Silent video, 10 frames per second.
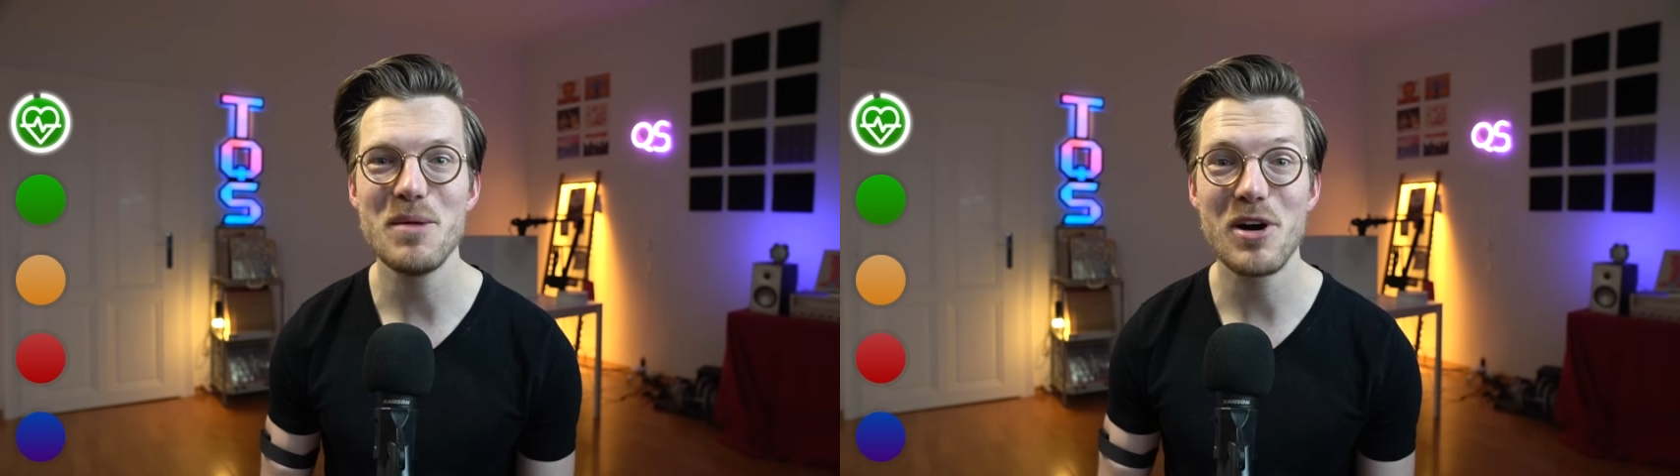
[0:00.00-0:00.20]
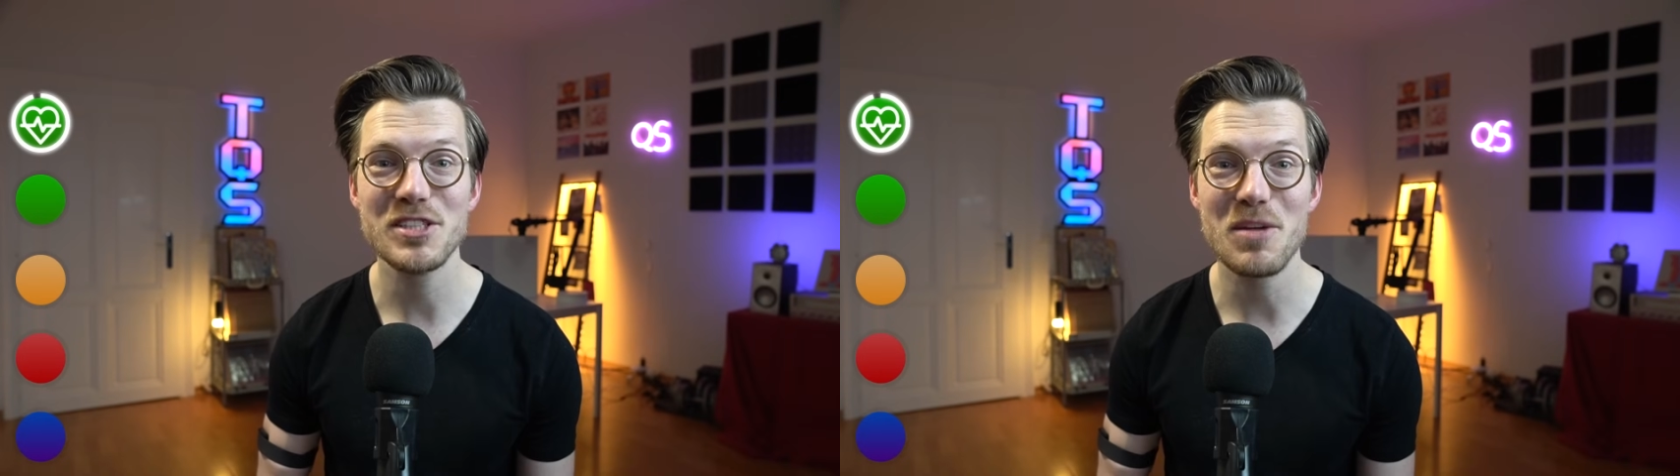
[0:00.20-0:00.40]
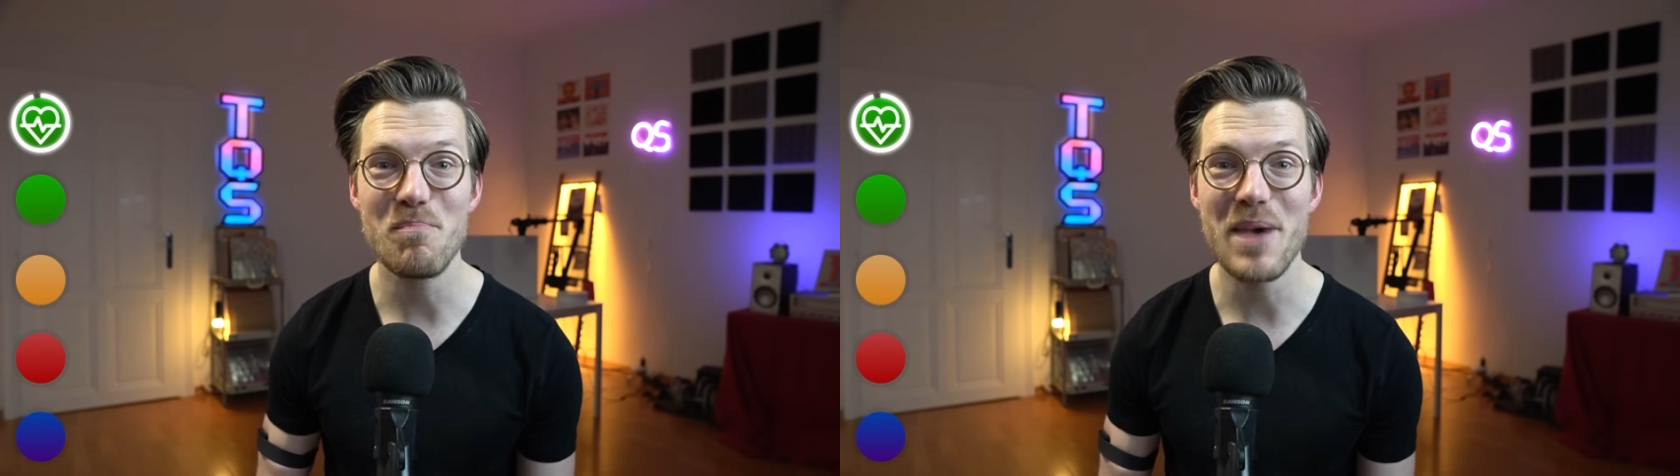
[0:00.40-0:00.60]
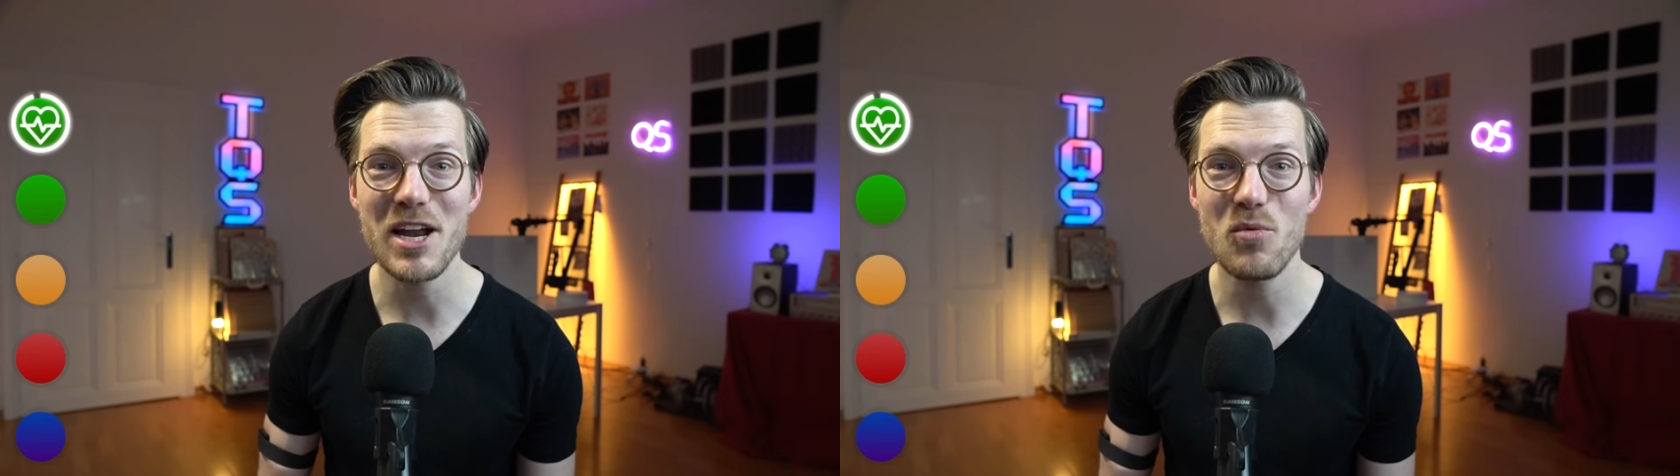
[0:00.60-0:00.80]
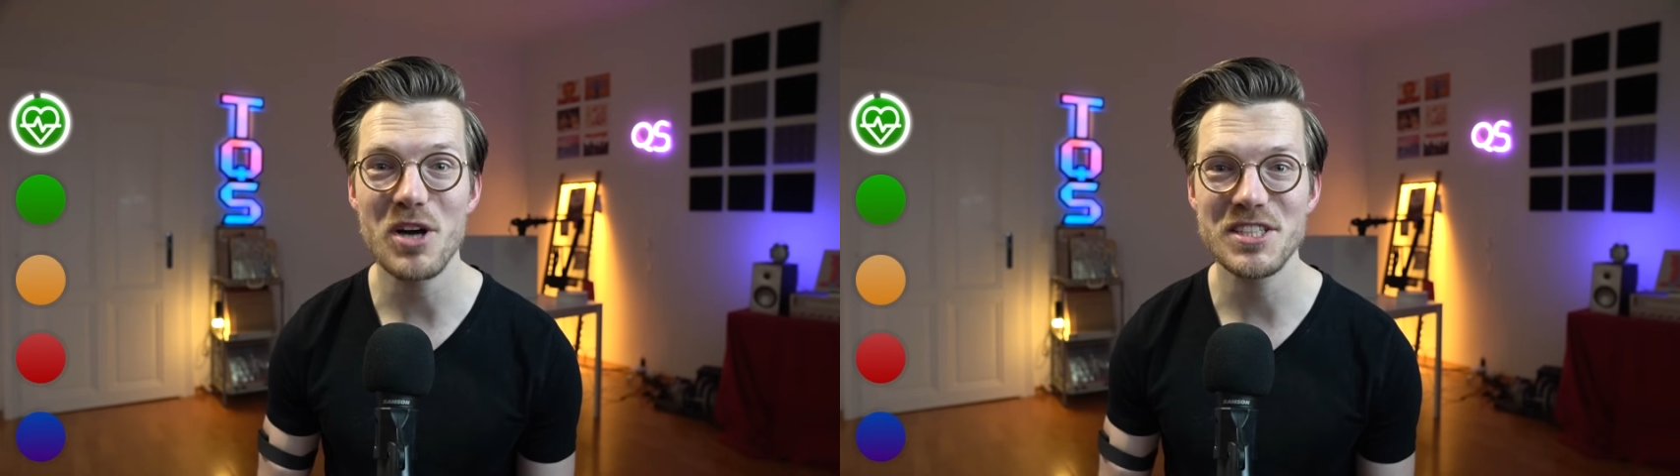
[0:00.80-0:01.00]
amongst the
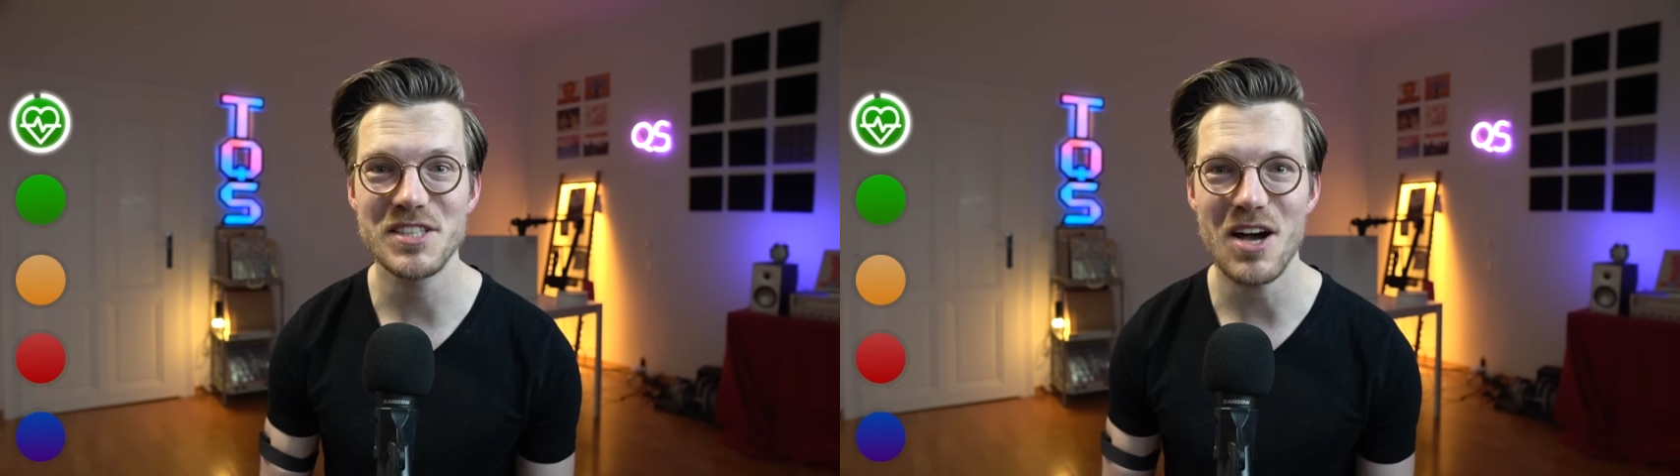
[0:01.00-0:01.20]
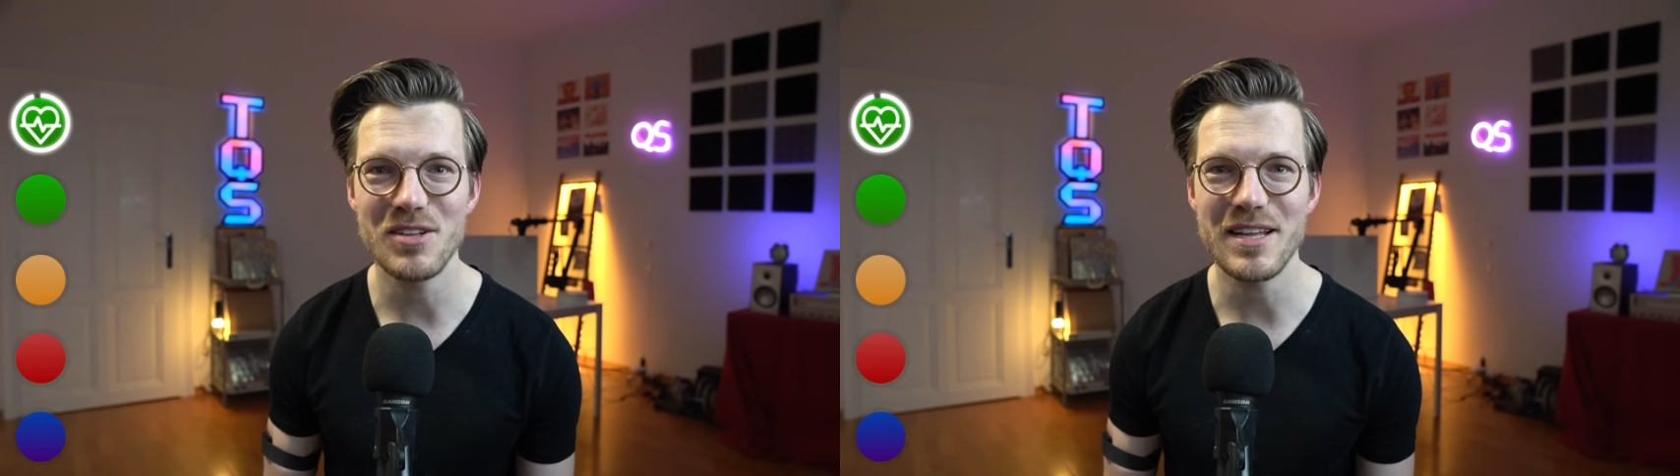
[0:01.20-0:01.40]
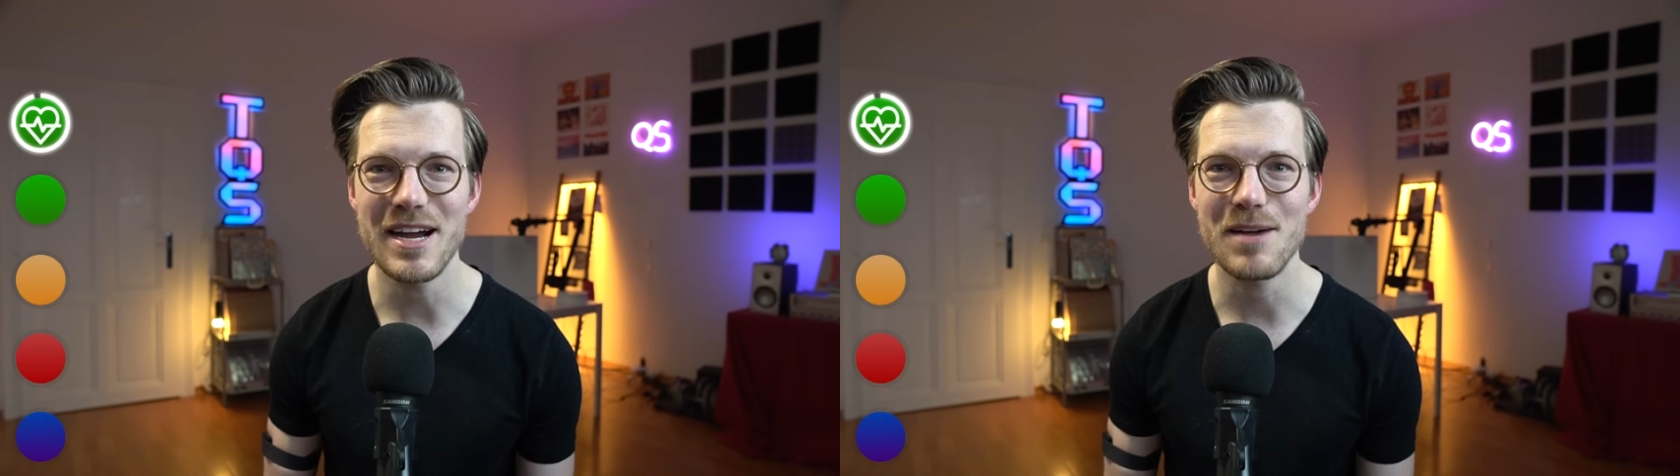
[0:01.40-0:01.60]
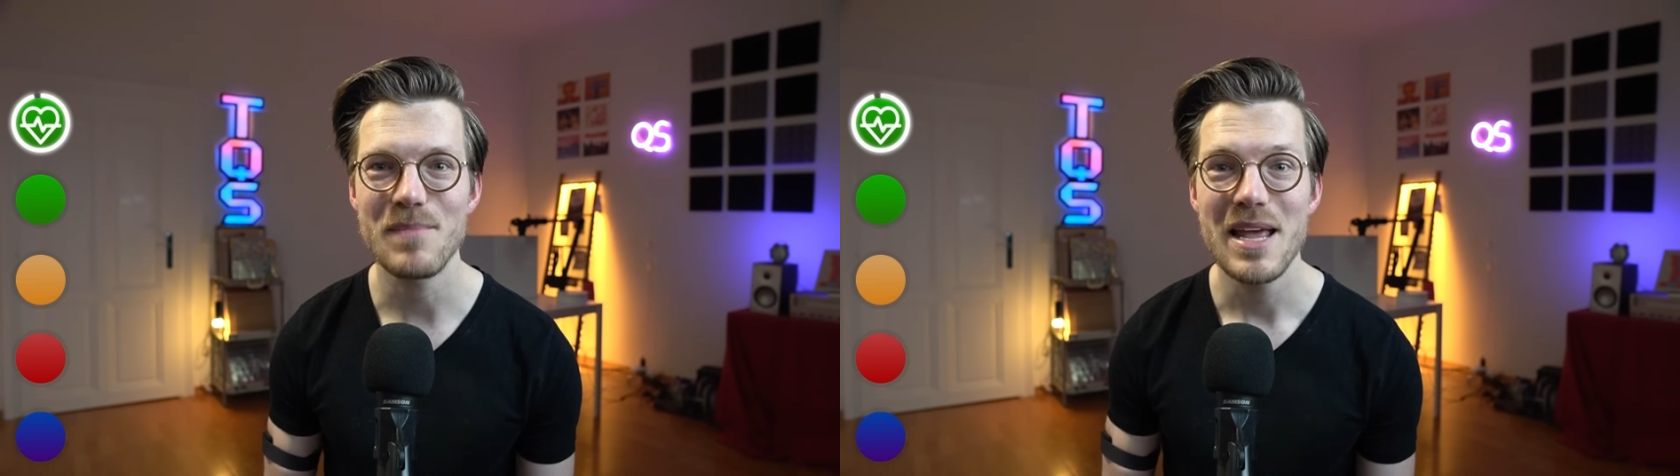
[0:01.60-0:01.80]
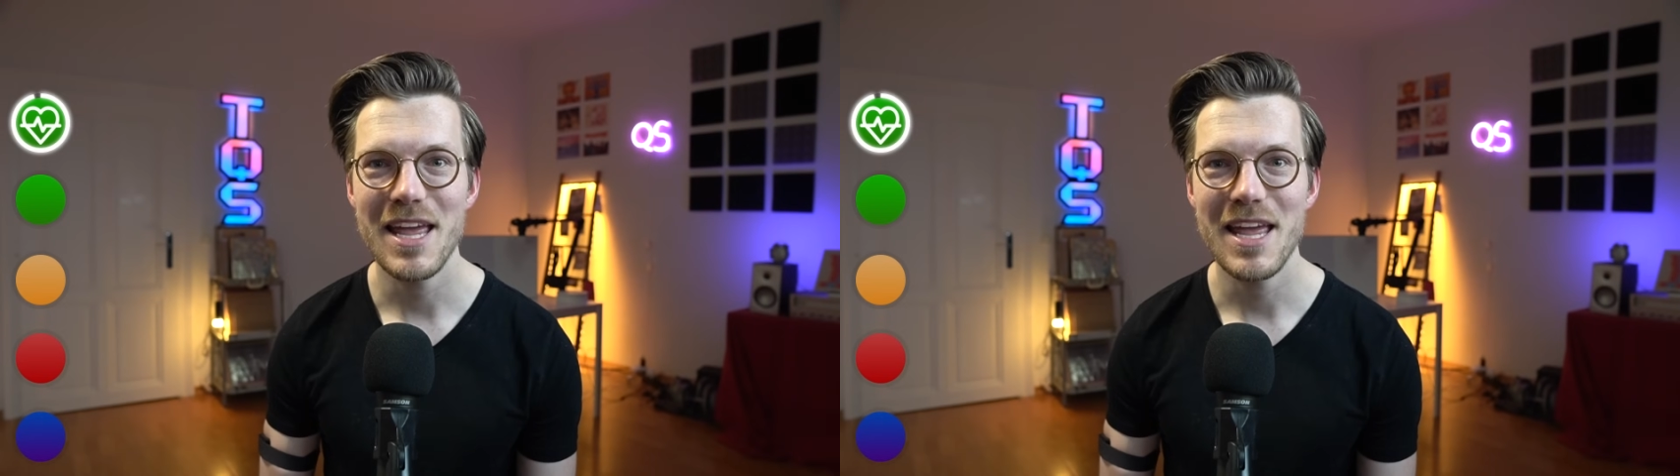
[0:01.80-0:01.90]
better watches out there.